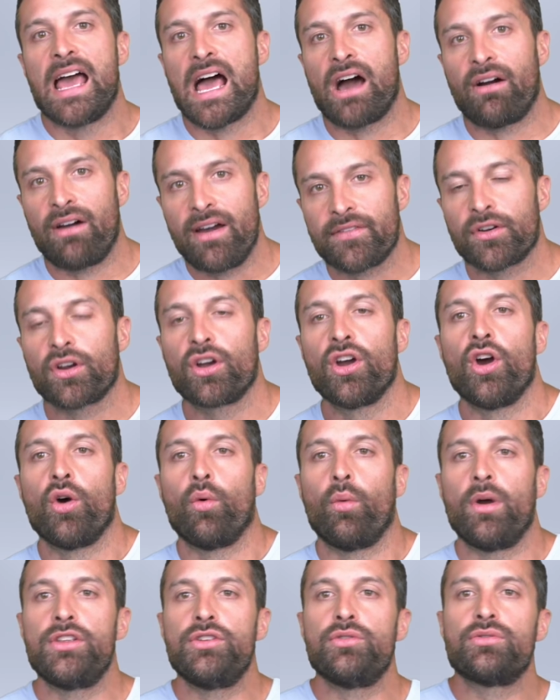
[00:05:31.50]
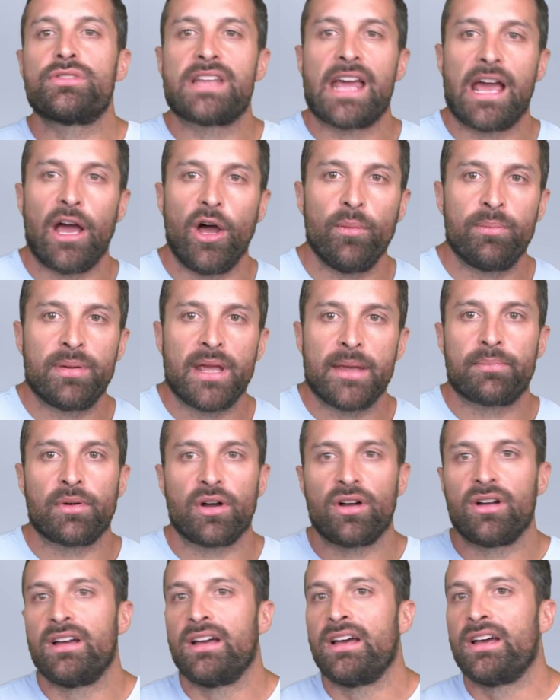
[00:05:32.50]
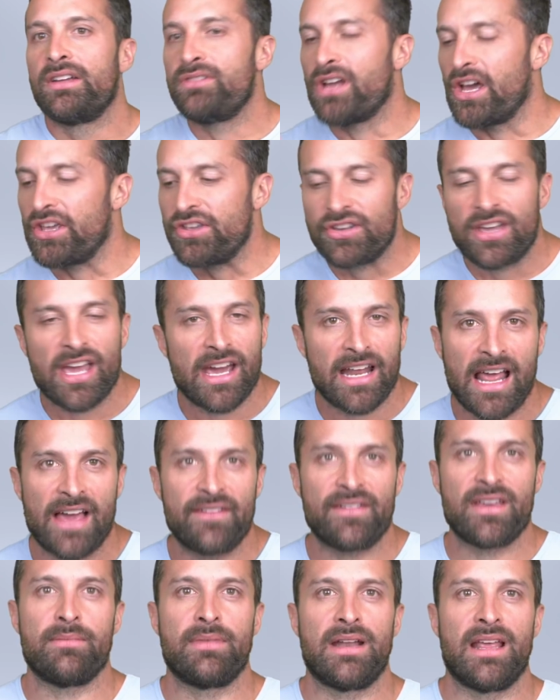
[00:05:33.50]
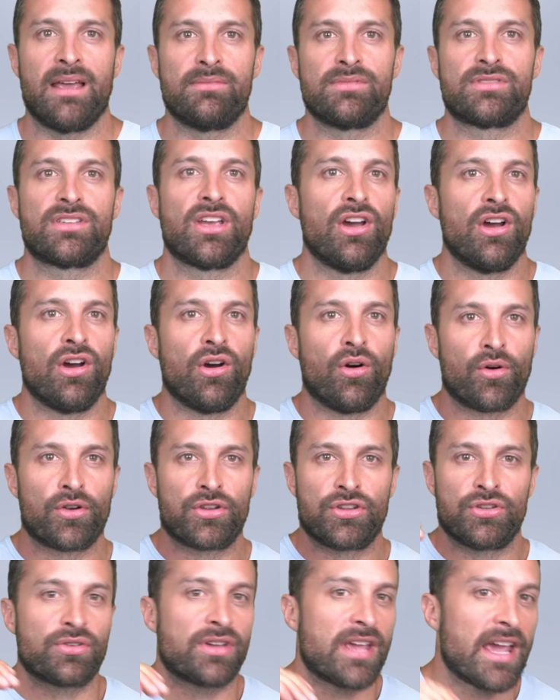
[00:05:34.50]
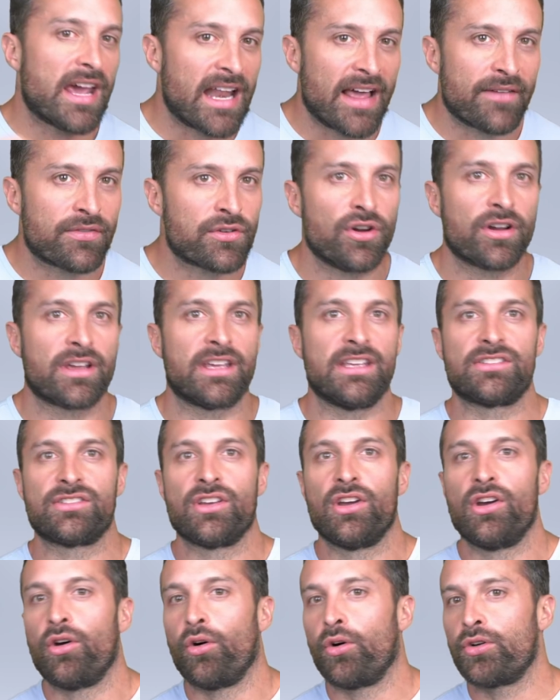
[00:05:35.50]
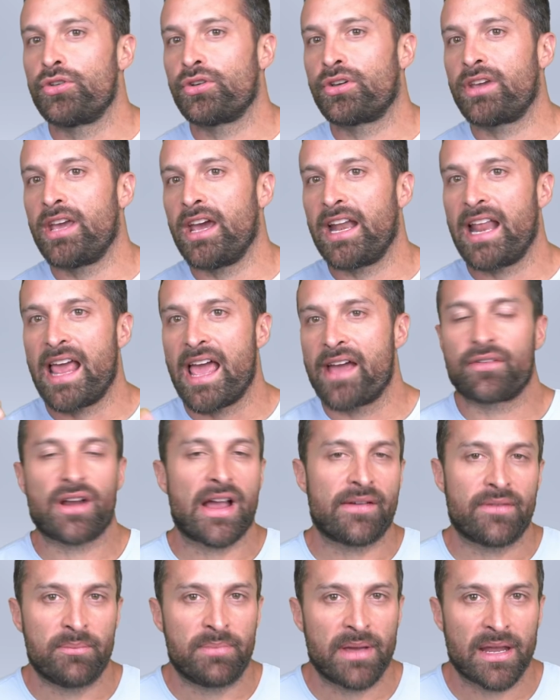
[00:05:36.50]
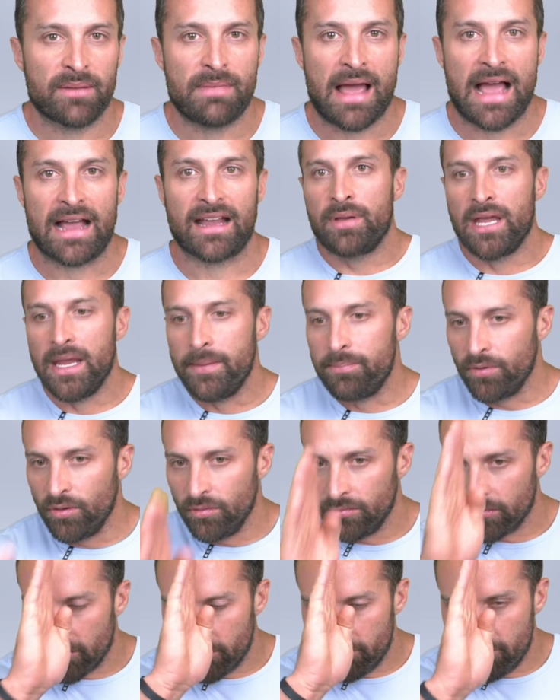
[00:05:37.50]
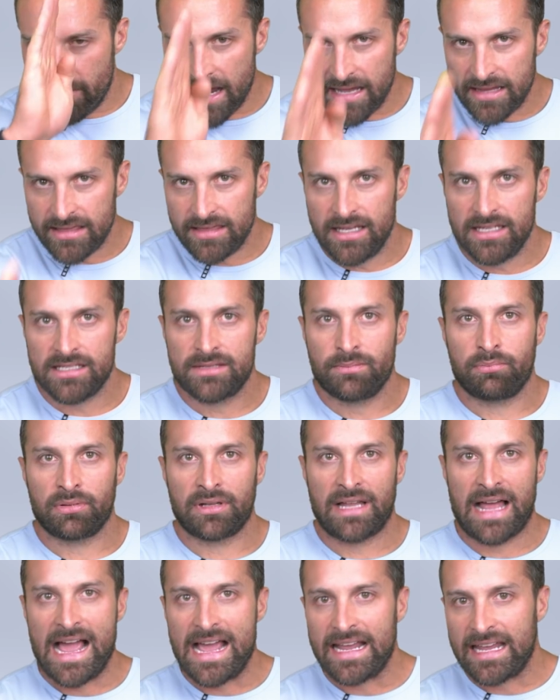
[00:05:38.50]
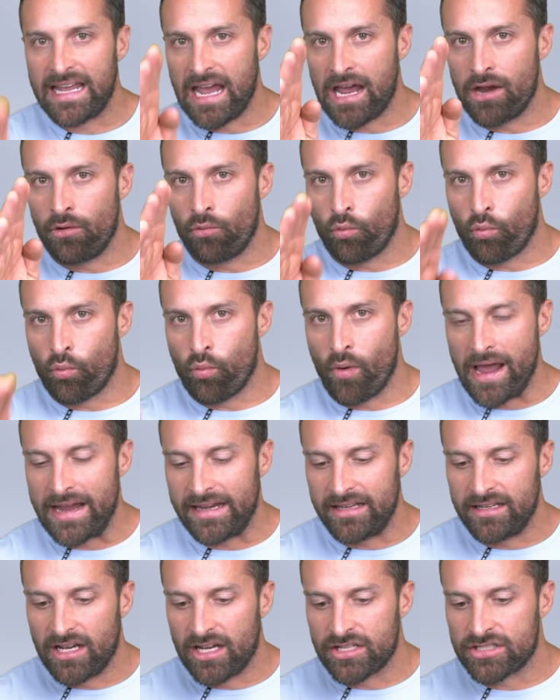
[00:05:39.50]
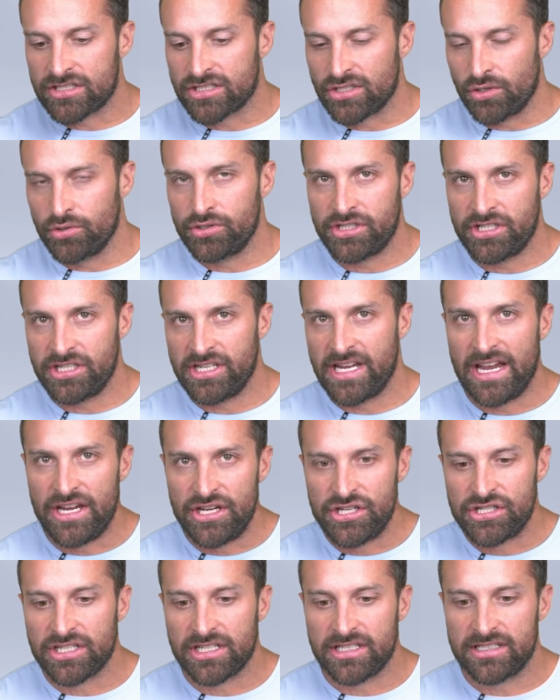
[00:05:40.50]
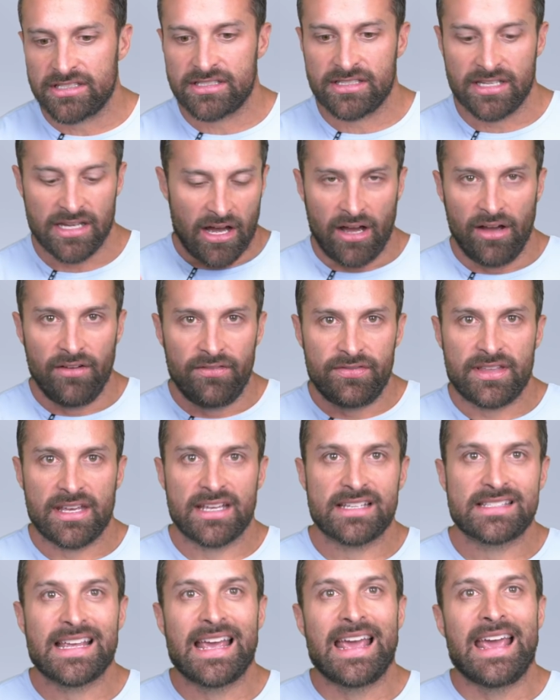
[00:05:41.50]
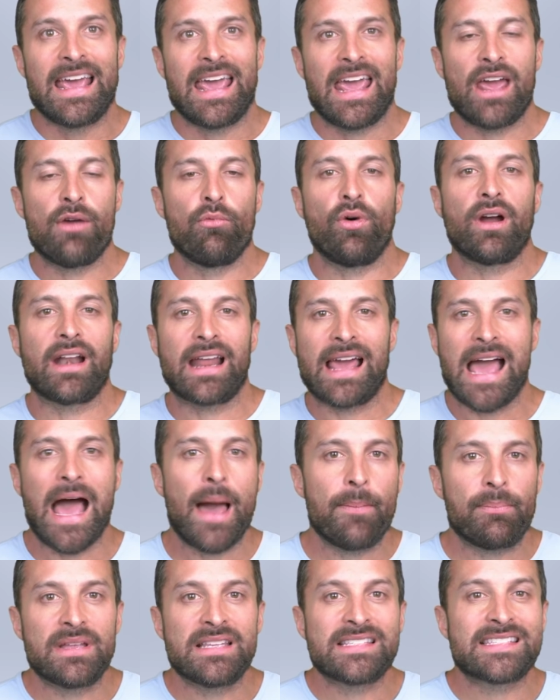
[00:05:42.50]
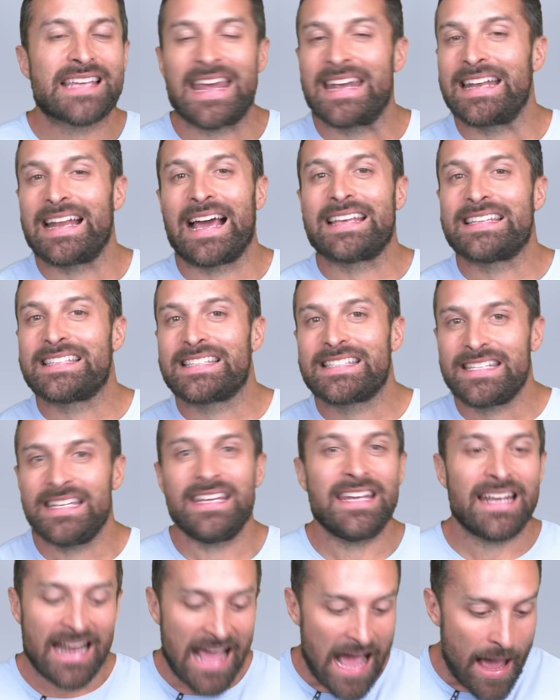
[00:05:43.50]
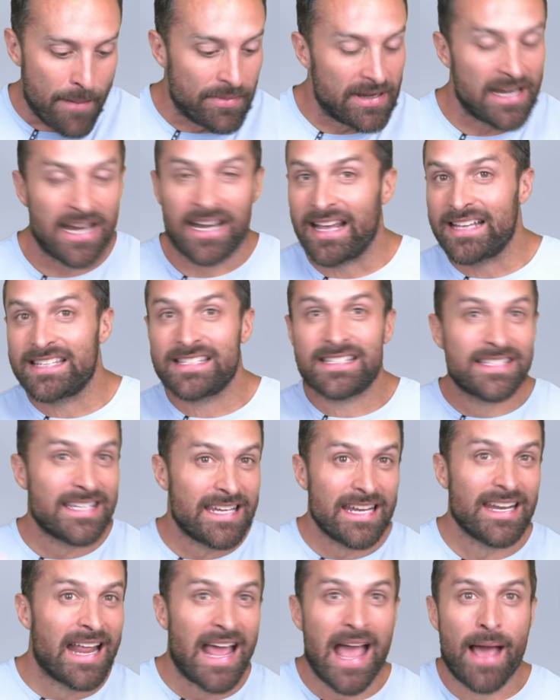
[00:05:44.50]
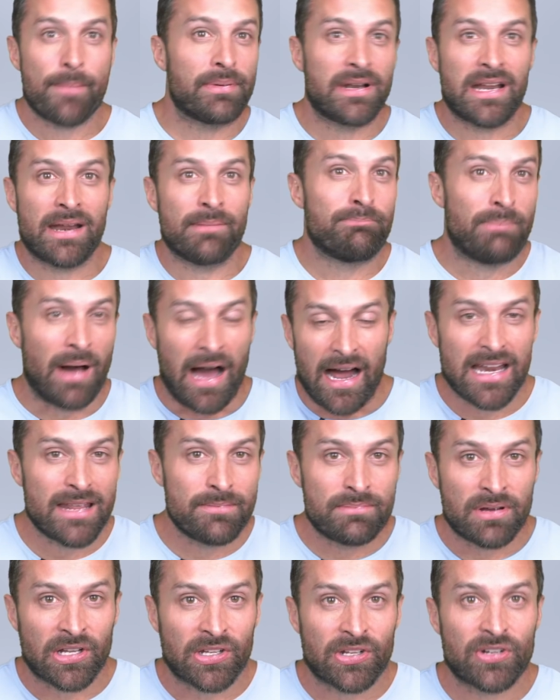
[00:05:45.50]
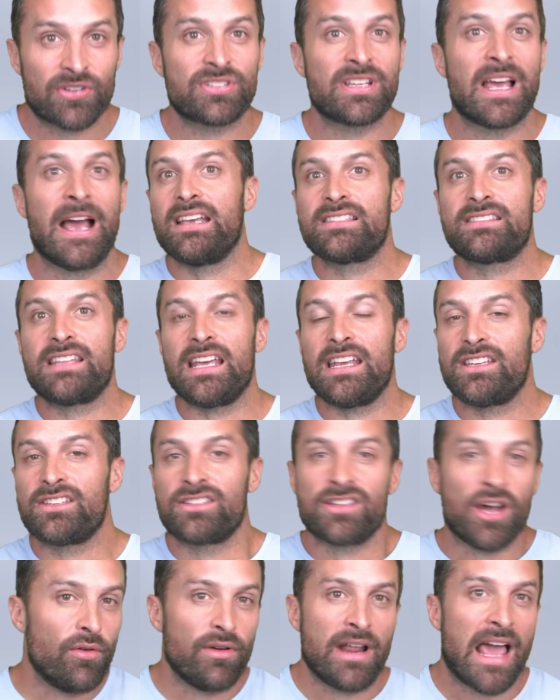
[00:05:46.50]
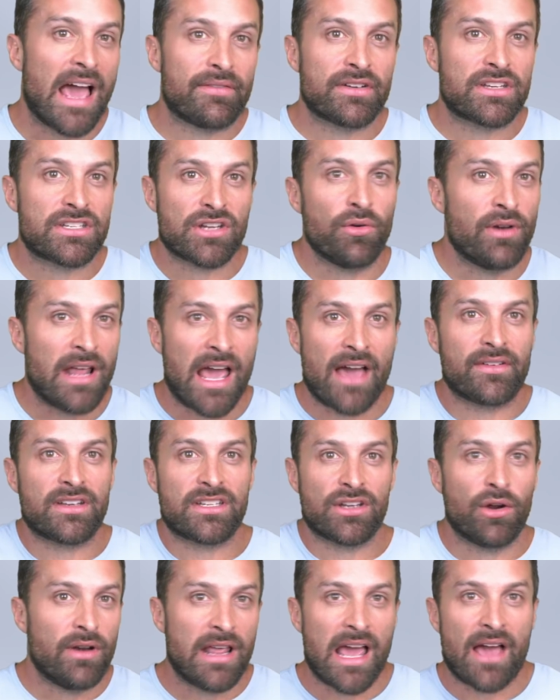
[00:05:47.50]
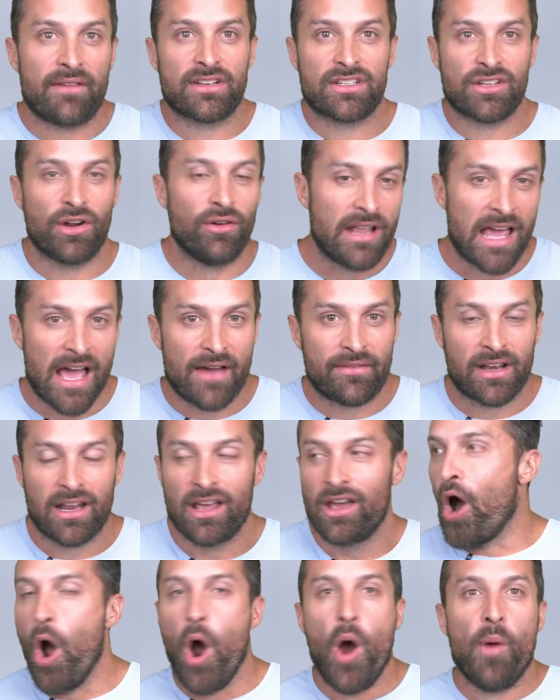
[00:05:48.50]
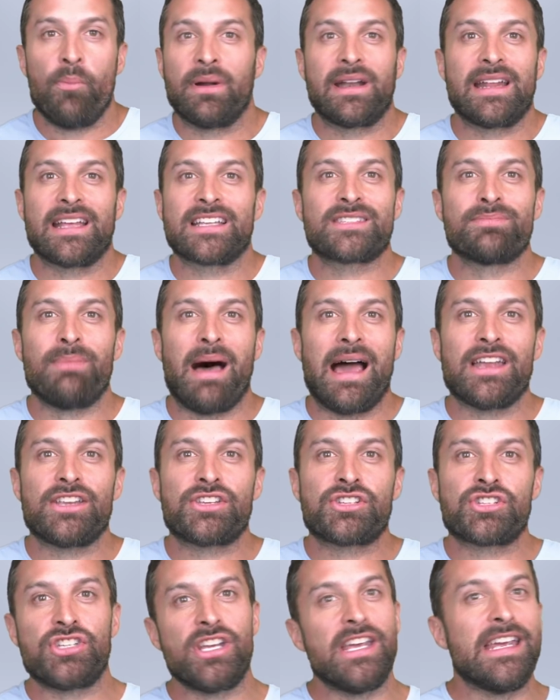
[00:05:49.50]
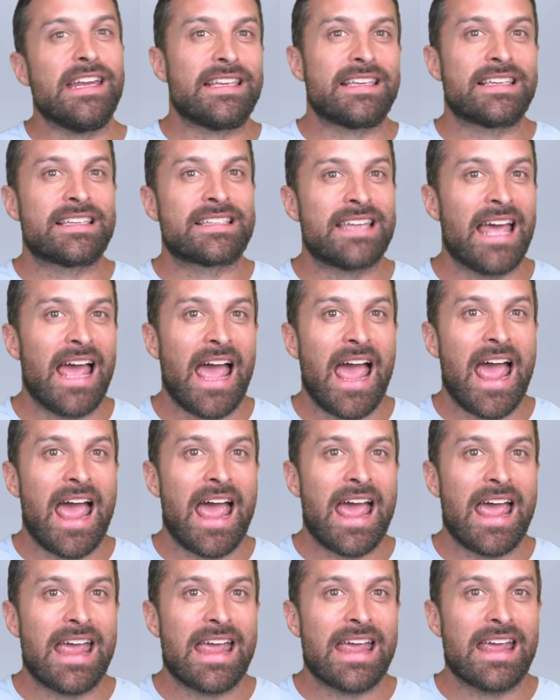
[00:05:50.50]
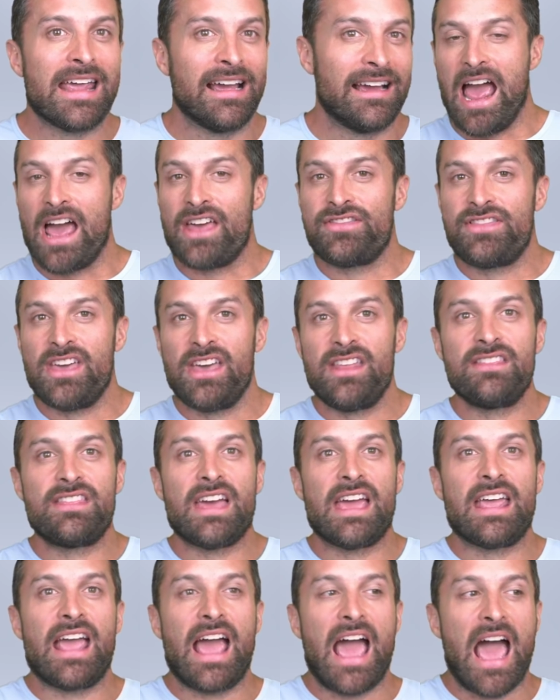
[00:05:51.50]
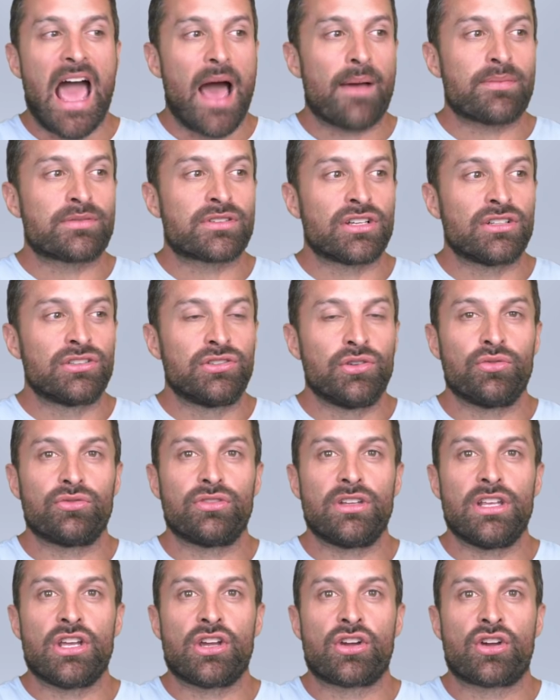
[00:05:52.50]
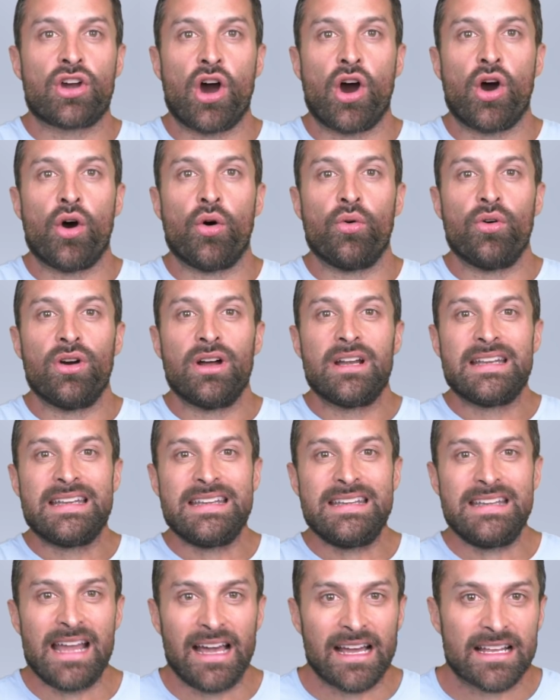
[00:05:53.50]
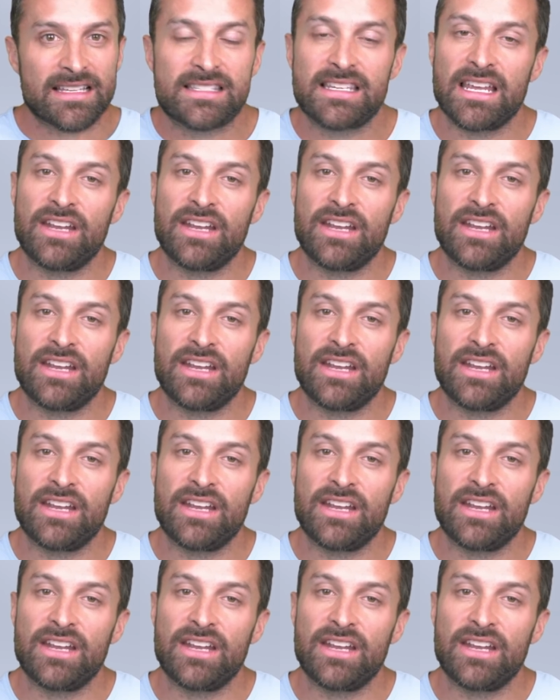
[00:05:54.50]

However, when you tell people, no, you can't have M&Ms or you can't have cookies or you can't ever have a Big Mac. People make these black and white associations of this. And what happens, and I see it happen, and I see it happen in bodybuilders, is they don't have it, don't have it, don't have it, don't have it. Oh, but it's my cheat day. And then they absolutely go nuts.